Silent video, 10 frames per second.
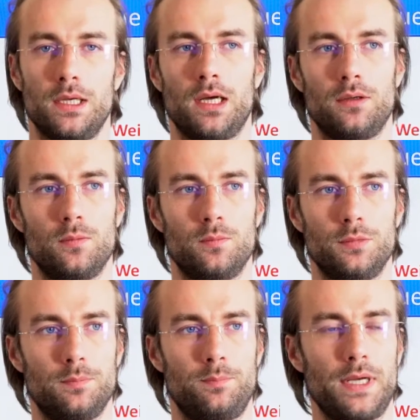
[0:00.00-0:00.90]
Now,
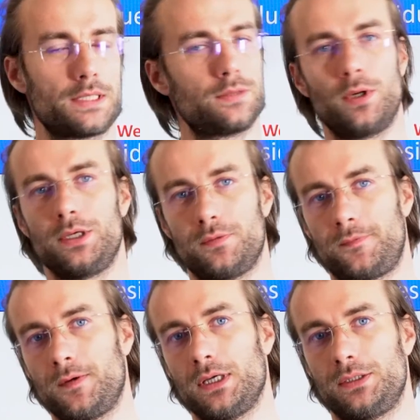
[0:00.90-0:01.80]
the best way to
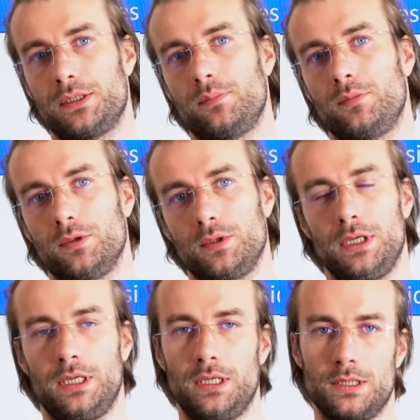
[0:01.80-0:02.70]
fight them
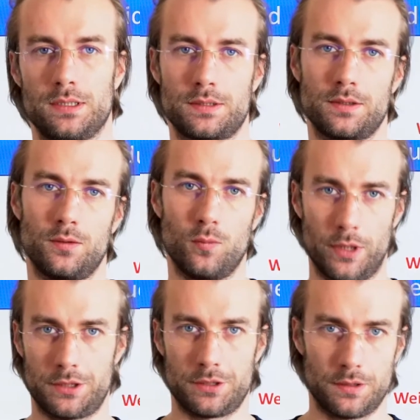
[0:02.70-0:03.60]
is
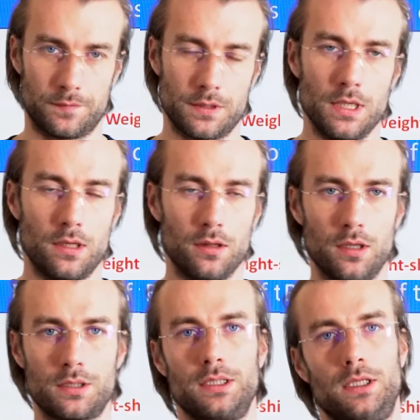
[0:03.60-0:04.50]
weight shift.
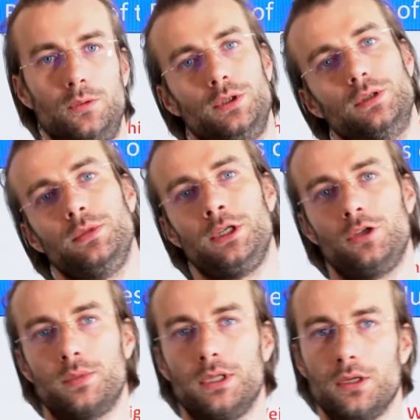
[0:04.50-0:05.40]
Luckily, with the
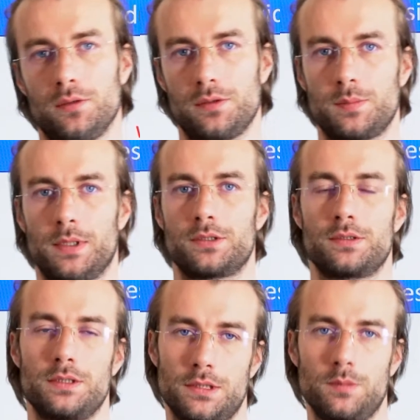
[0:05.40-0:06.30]
medium and low
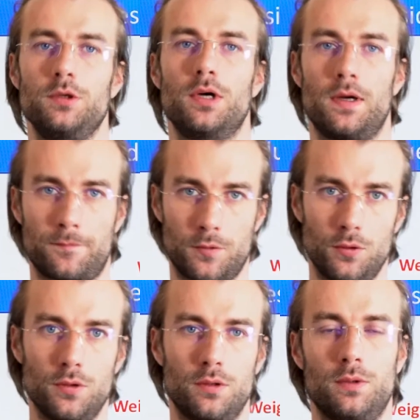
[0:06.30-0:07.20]
suspension system, you have
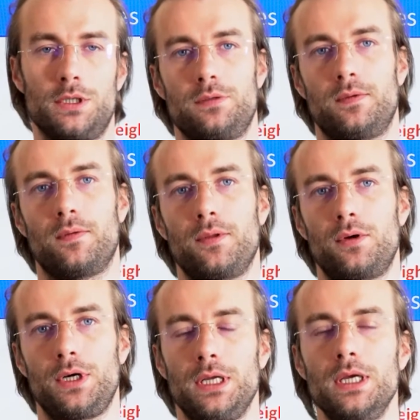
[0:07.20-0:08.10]
good weight shift
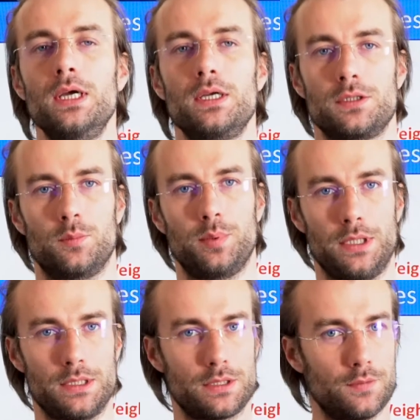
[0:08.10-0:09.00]
authority, so
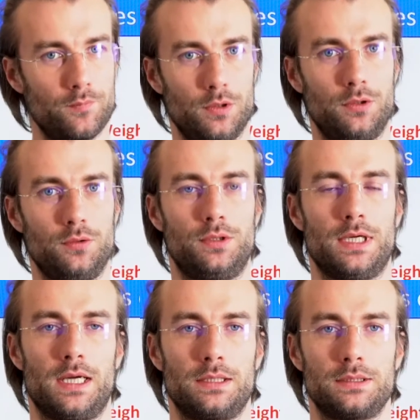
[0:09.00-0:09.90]
please do
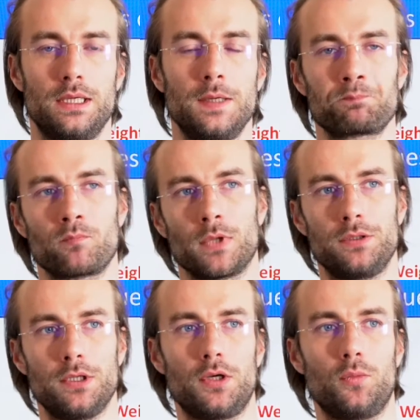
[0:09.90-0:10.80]
that.
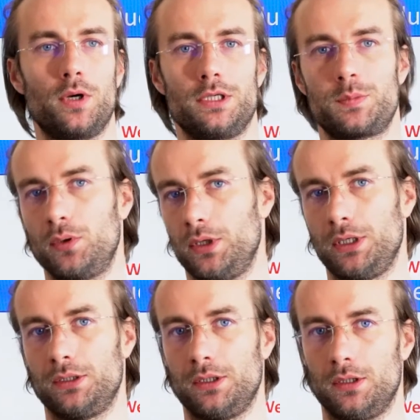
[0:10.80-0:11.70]
The other way is
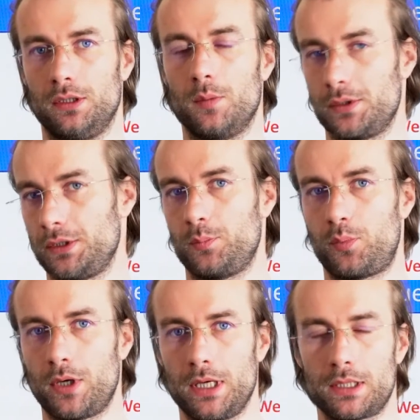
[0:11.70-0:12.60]
pulling the opposite
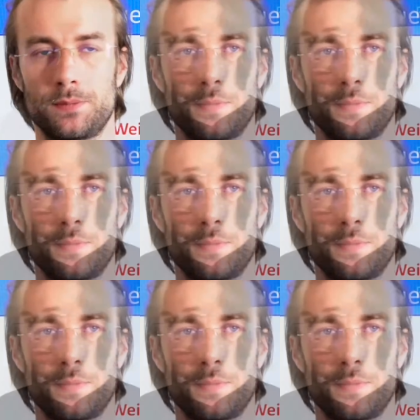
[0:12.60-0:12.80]
brake.